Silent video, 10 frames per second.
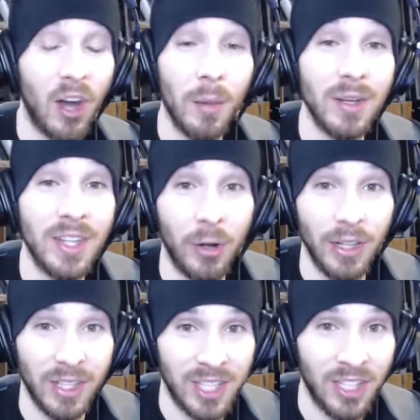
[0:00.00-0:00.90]

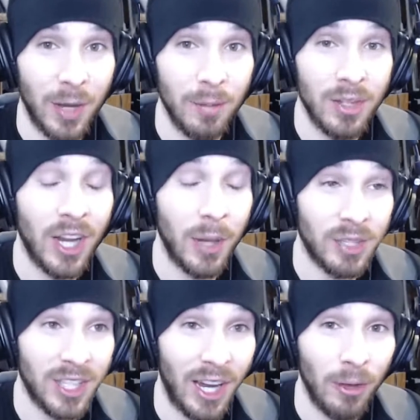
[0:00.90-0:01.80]
commentary
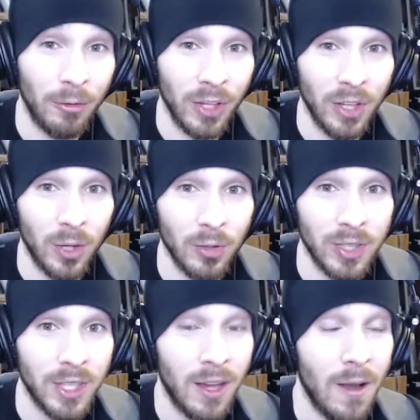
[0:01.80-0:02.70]
type style
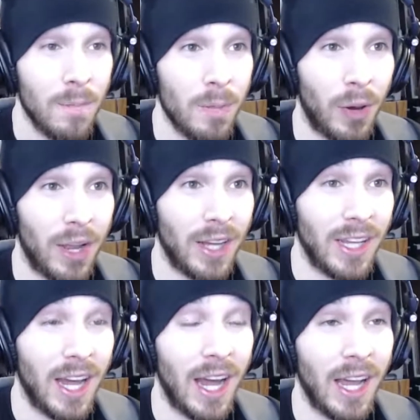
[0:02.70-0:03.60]
videos. But
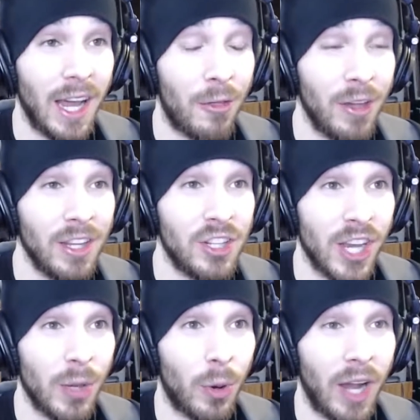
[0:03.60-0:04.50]
I think in
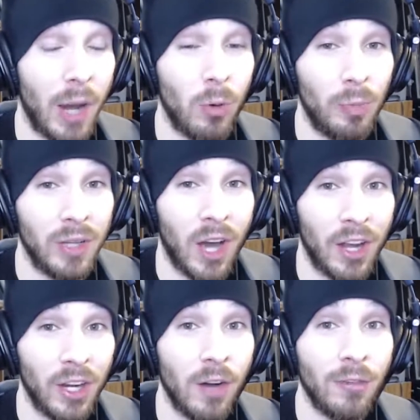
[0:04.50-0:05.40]
January I will be
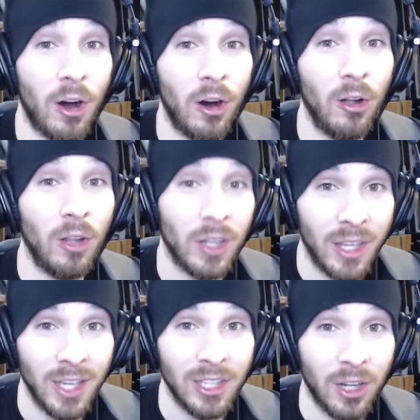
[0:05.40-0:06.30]
cutting off all
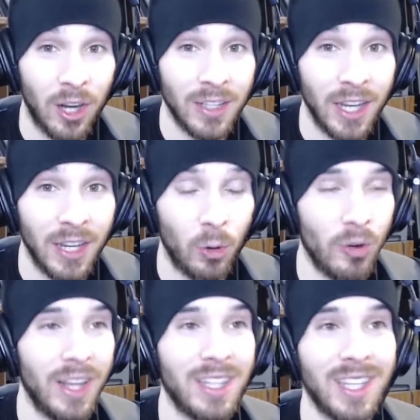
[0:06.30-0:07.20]
kids content,
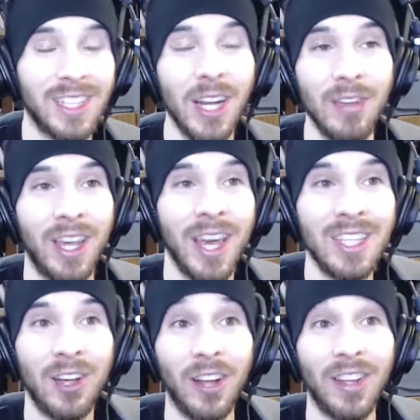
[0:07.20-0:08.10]
or it's not even
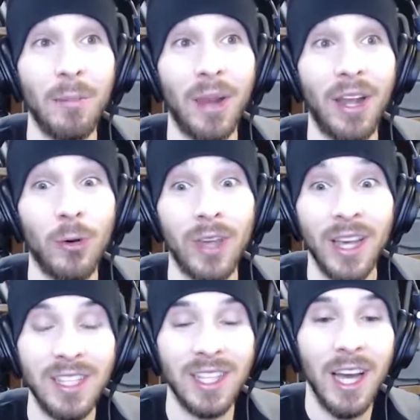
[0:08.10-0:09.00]
kids content, but I know
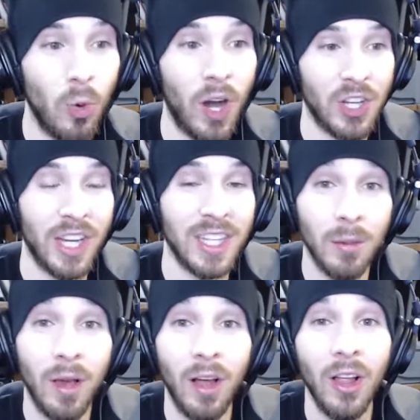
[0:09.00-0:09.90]
kids do watch
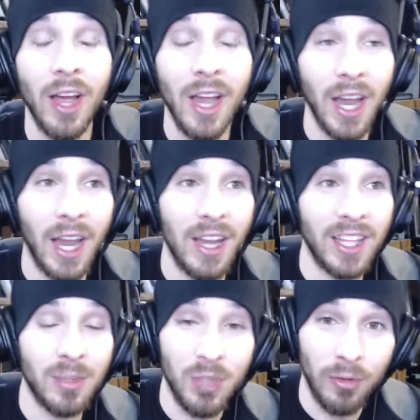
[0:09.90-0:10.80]
SML and
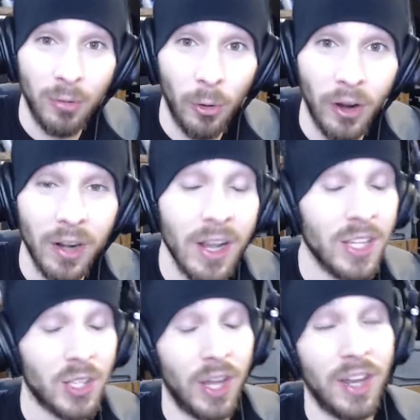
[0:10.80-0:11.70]
SMG4,
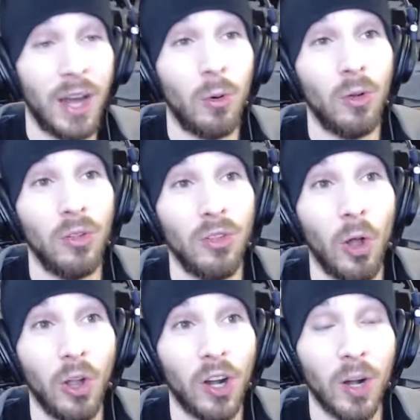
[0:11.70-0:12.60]
so, and I will
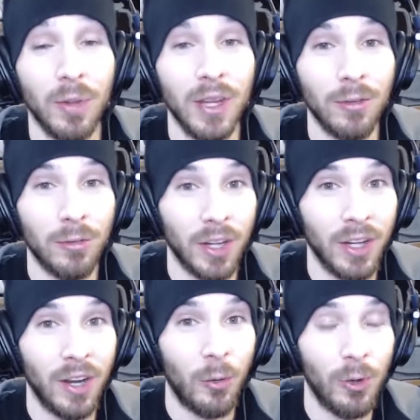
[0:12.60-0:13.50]
no longer be
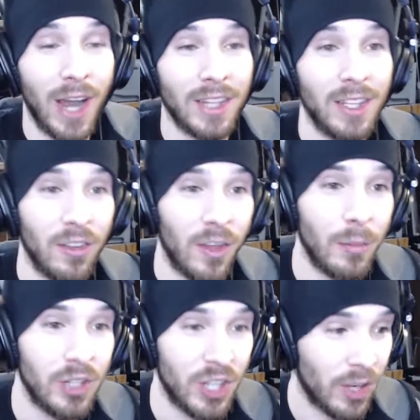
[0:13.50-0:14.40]
freaking reacting to
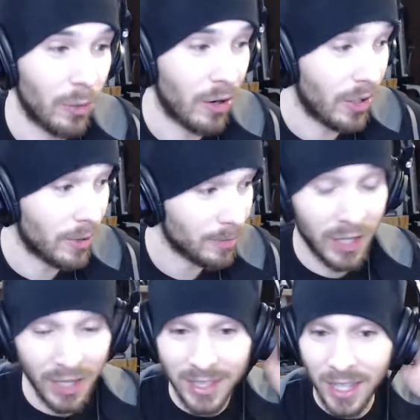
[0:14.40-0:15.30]
them in January.
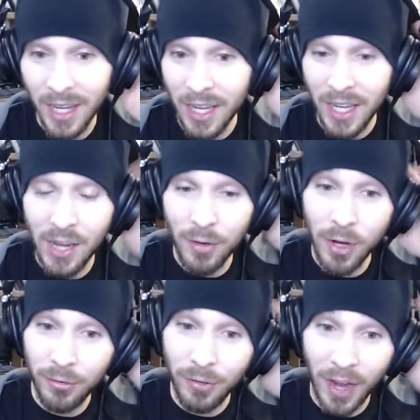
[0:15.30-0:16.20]
Because
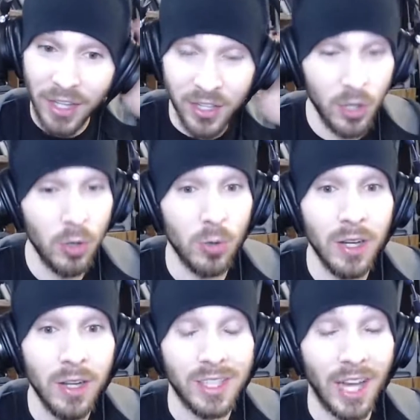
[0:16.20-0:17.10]
even if I
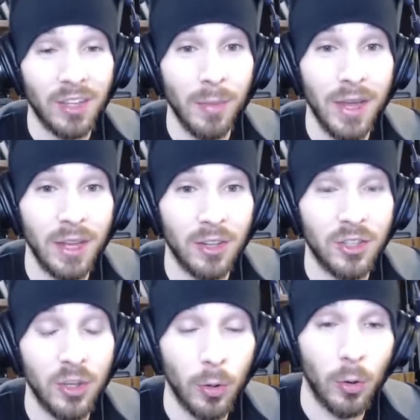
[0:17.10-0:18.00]
do decide to
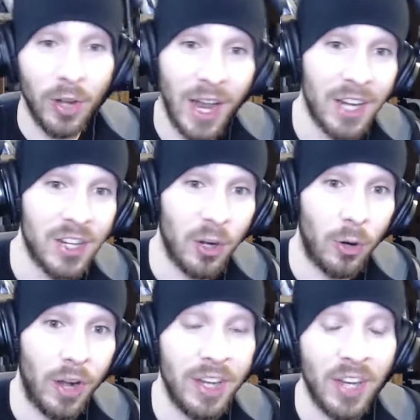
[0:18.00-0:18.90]
do a reaction
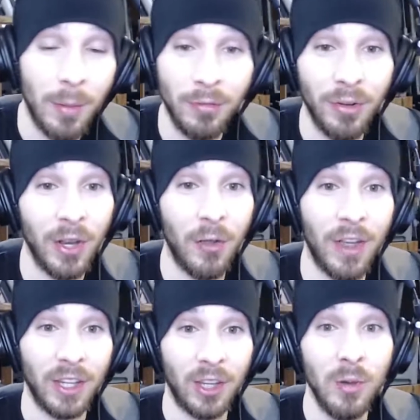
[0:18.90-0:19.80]
or any type of video
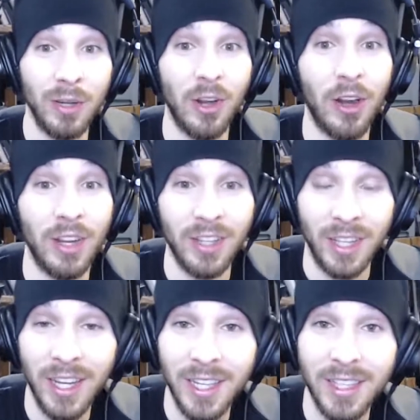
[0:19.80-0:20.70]
that could be targeted to
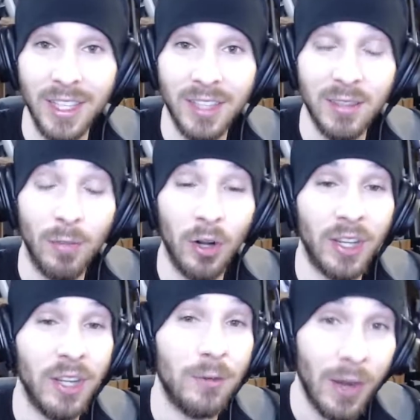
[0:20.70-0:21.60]
kids and it's
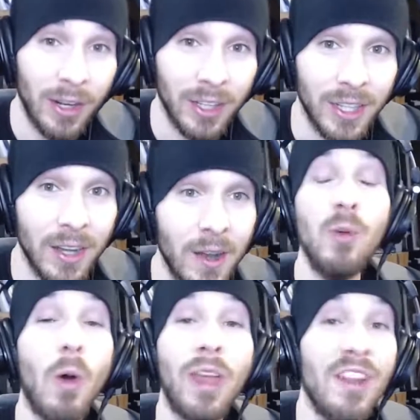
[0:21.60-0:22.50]
marked kid friendly,
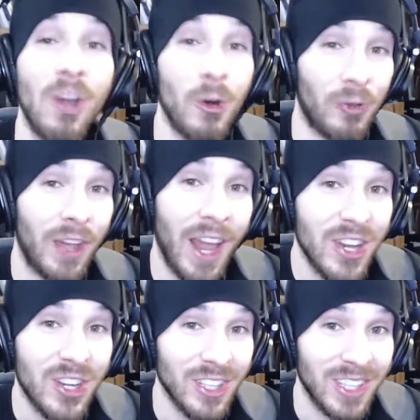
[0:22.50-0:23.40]
you won't get
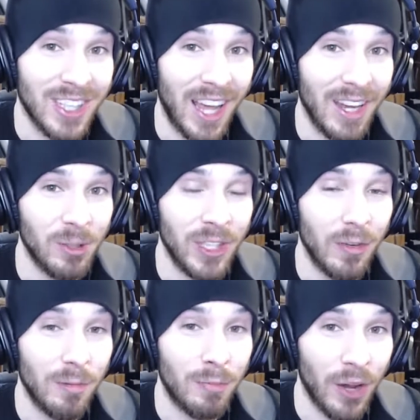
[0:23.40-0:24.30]
notifications that it was
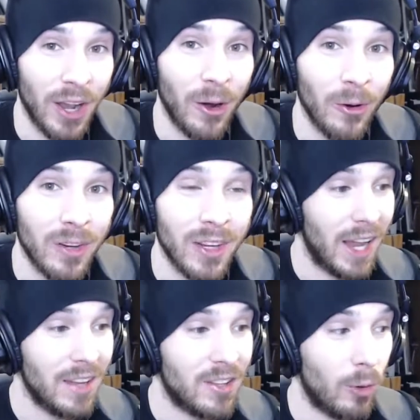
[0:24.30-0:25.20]
even put out,
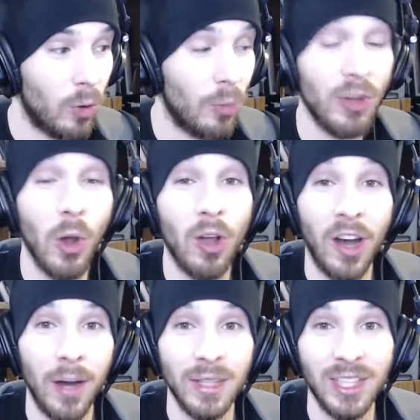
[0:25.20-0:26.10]
and there will be no
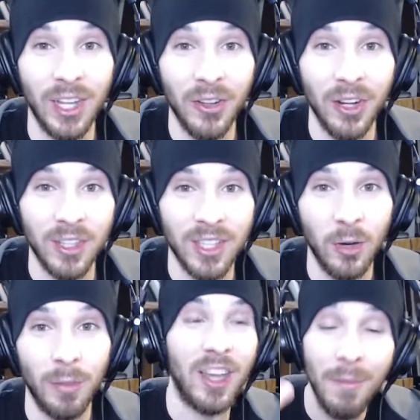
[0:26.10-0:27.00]
comments on there.
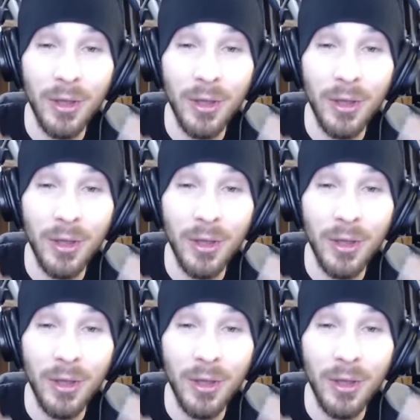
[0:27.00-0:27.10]
So the